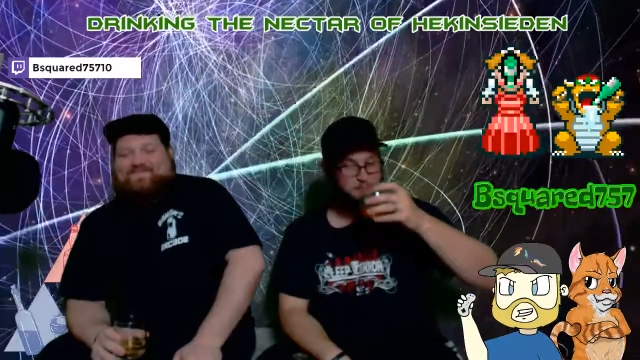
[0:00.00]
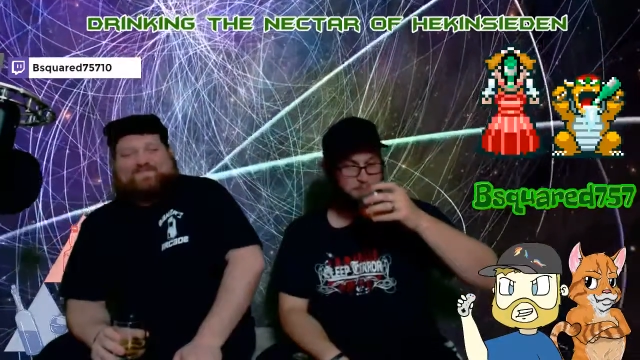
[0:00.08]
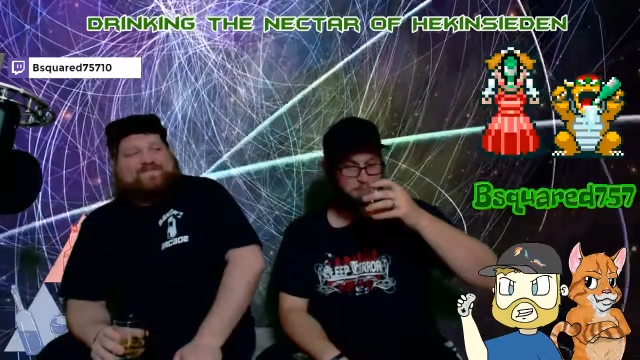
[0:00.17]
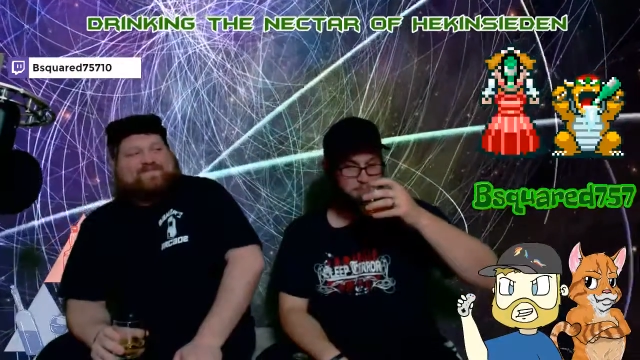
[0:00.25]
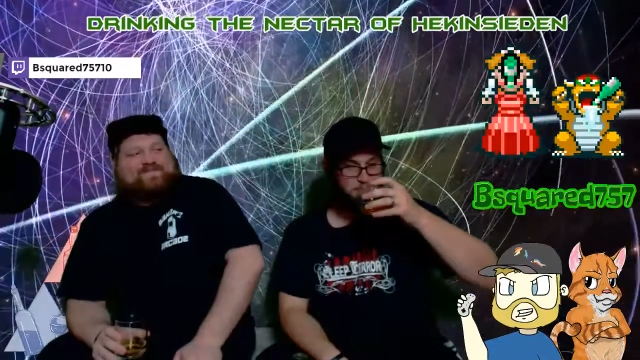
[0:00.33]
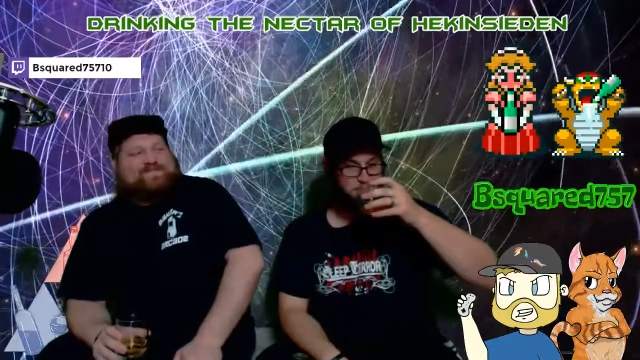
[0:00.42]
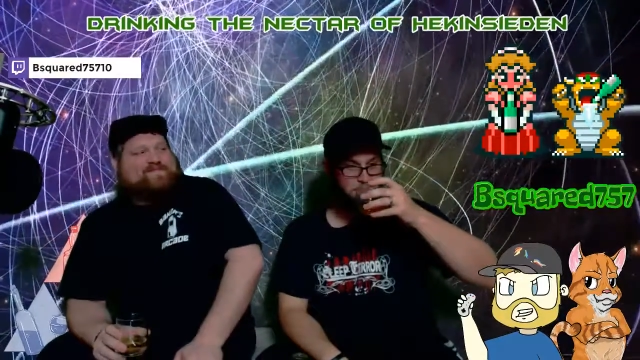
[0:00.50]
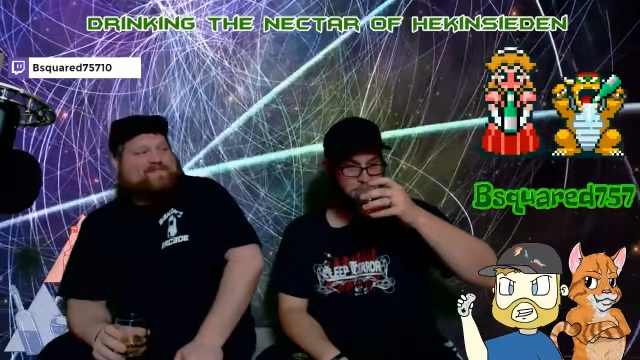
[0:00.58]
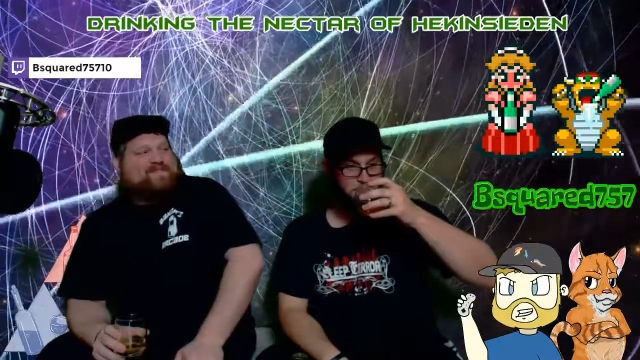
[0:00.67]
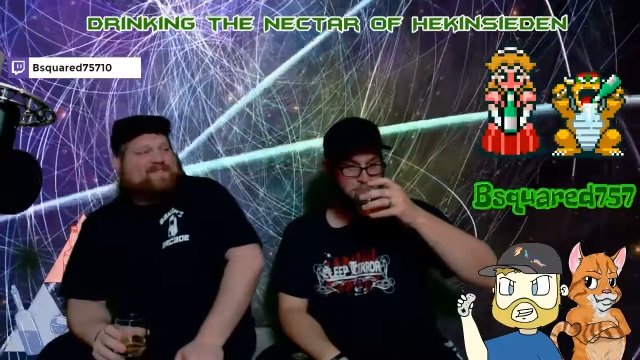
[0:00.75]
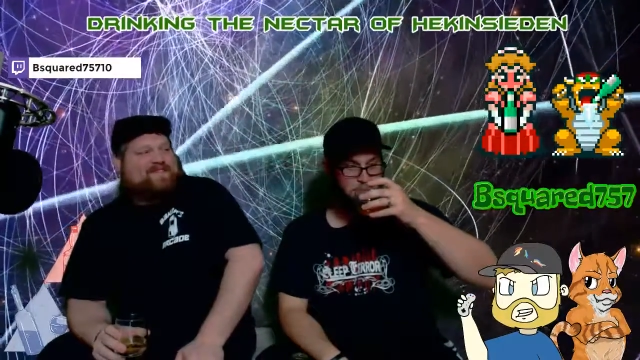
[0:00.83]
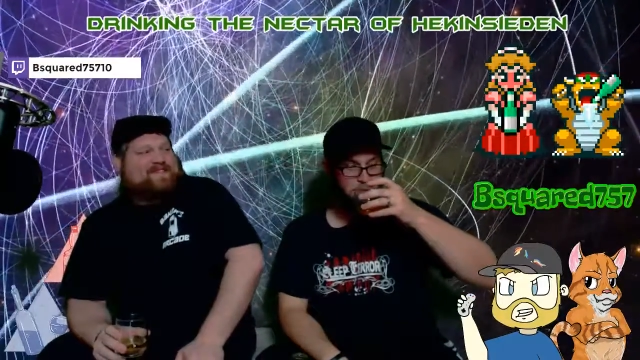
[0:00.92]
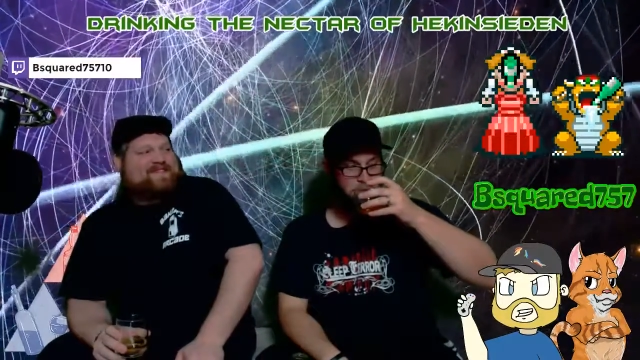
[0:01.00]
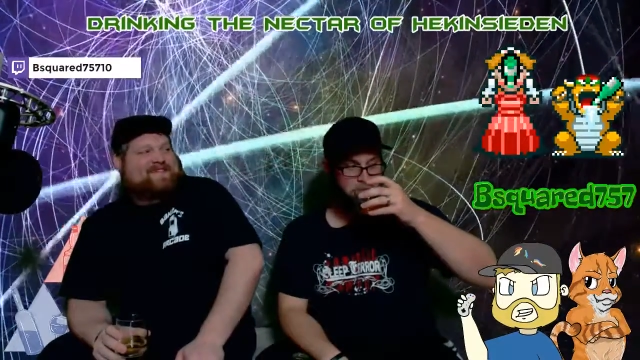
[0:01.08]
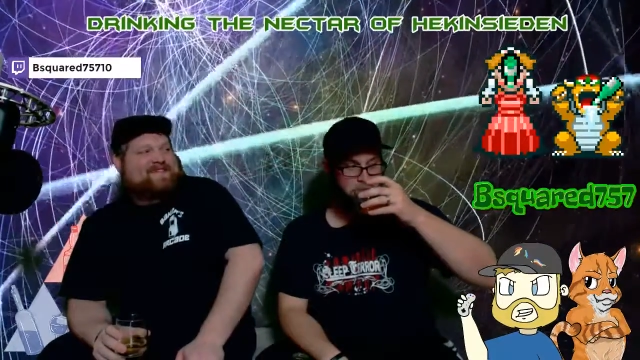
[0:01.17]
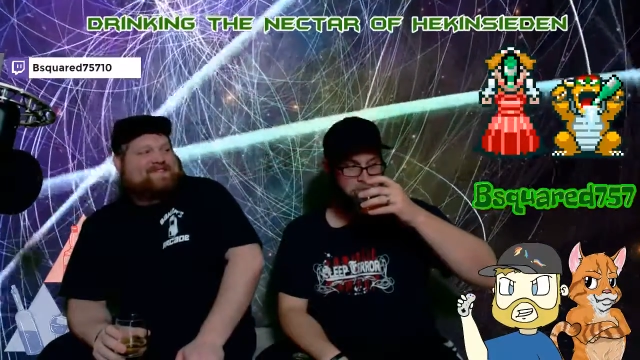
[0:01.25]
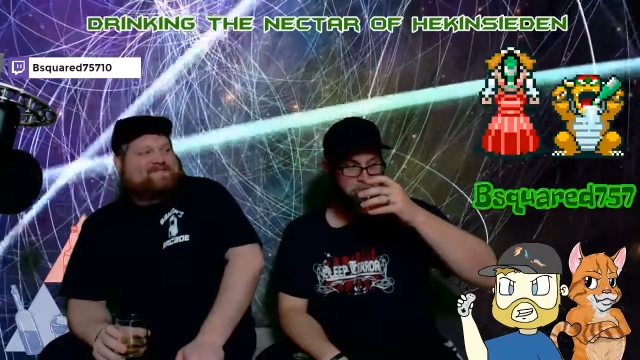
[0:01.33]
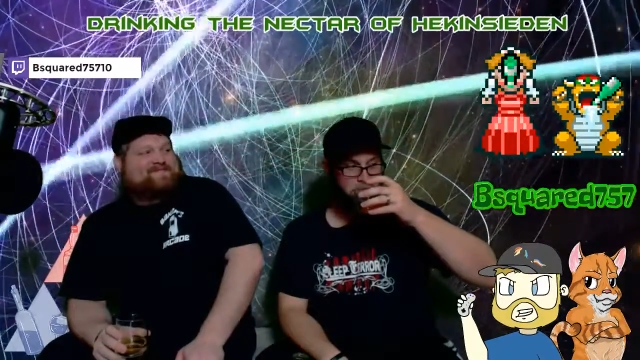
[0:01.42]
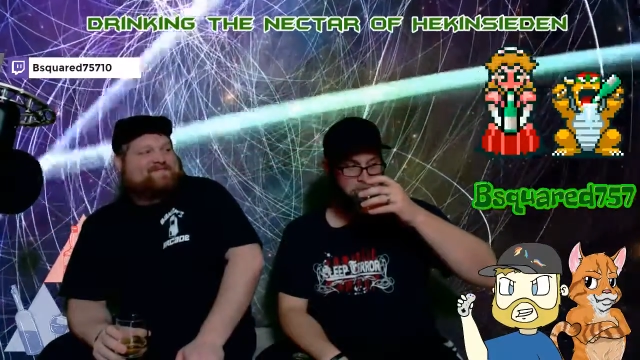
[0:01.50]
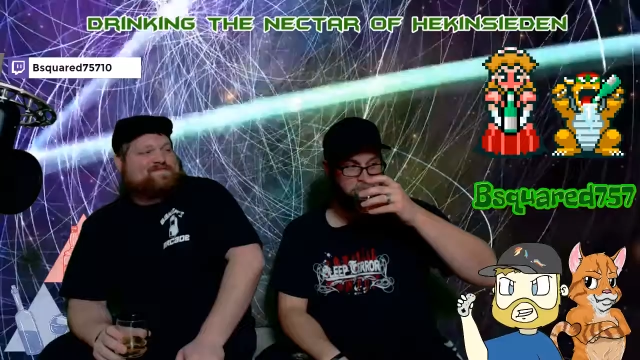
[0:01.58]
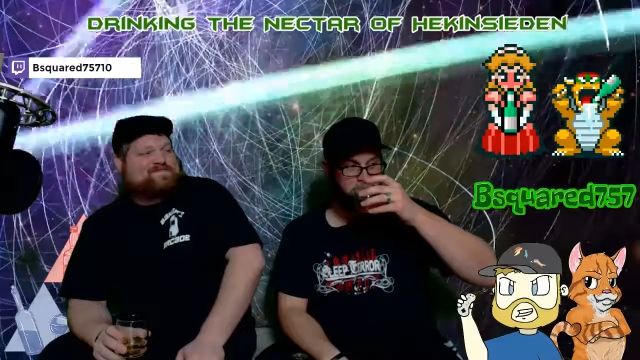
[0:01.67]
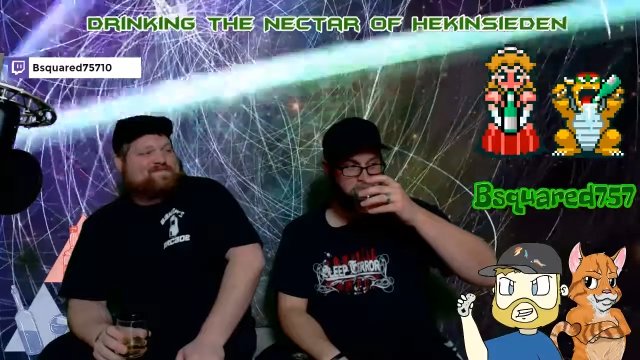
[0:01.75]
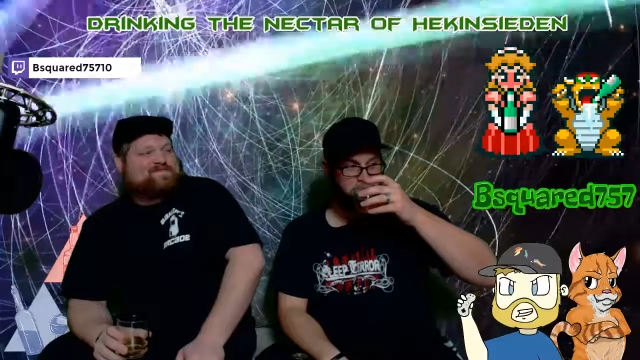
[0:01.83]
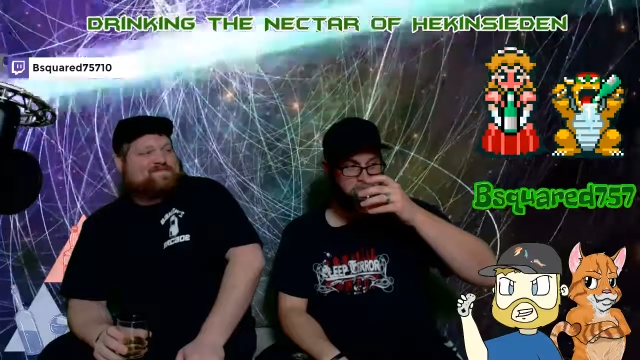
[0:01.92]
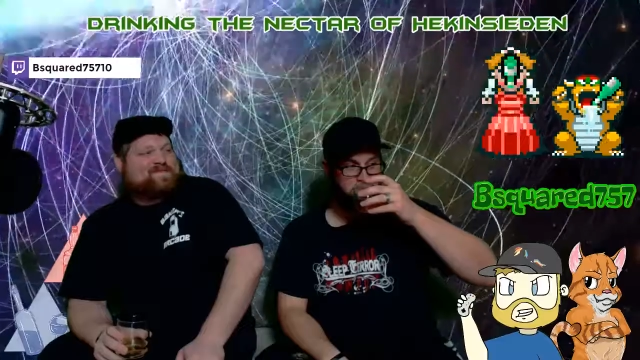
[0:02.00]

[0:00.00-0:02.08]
(no one is talking)